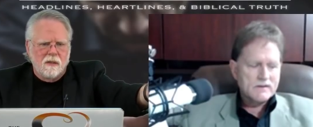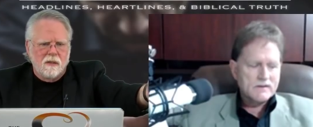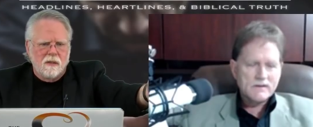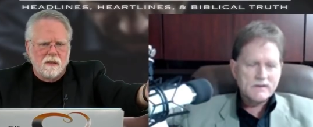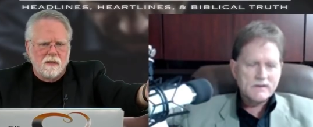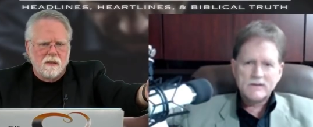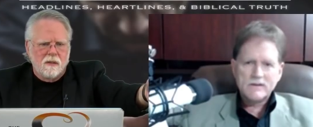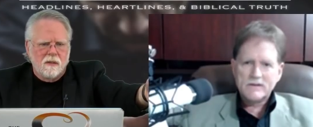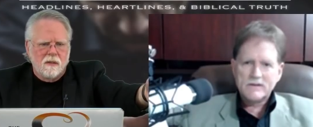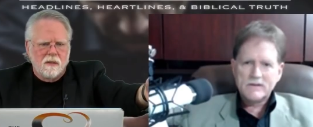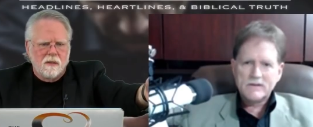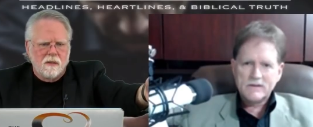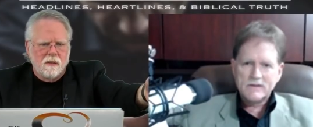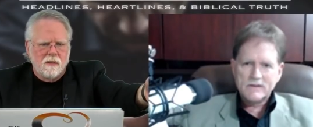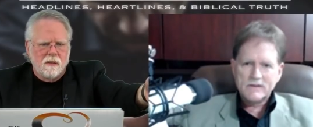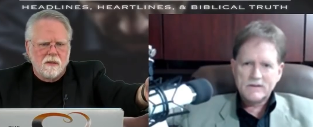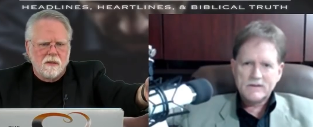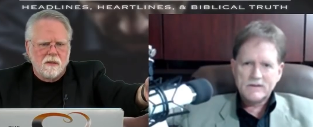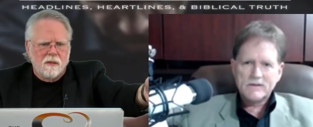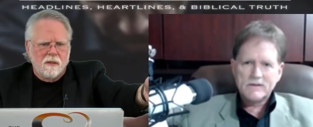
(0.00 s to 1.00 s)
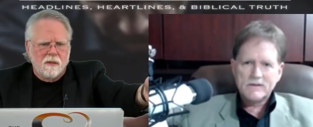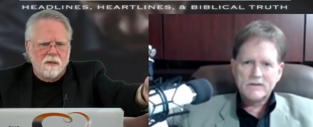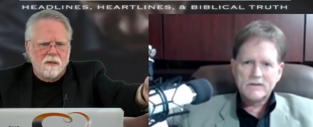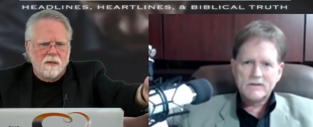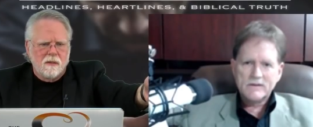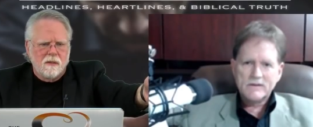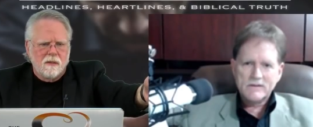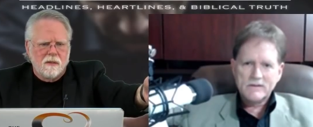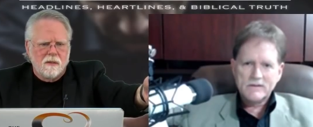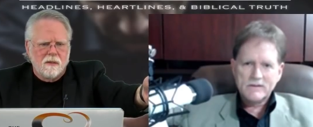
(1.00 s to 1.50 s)

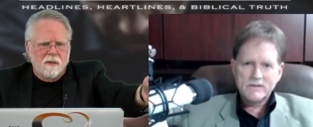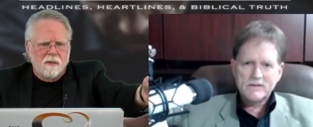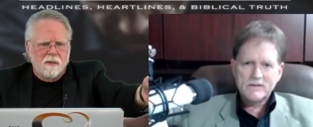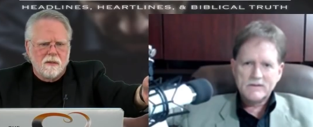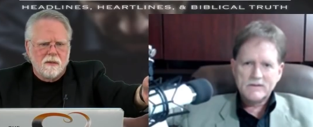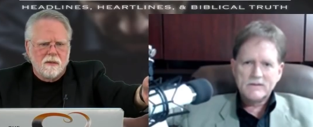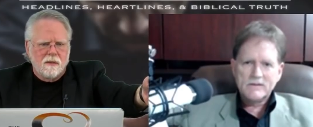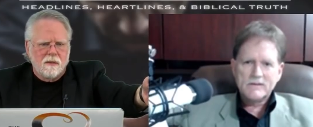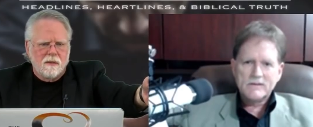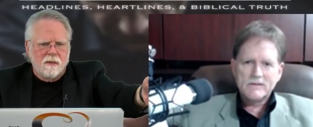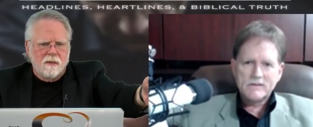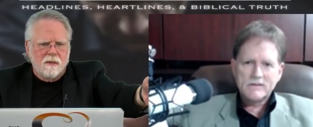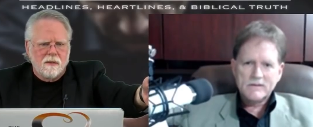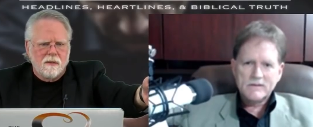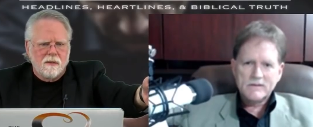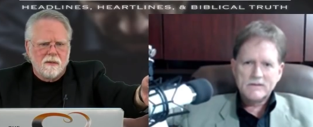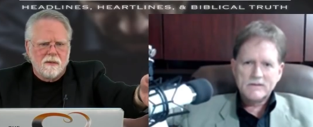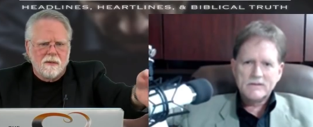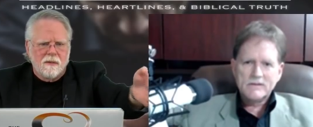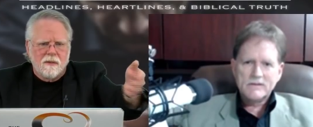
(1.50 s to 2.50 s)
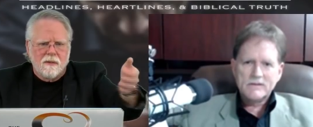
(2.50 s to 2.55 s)
(silence)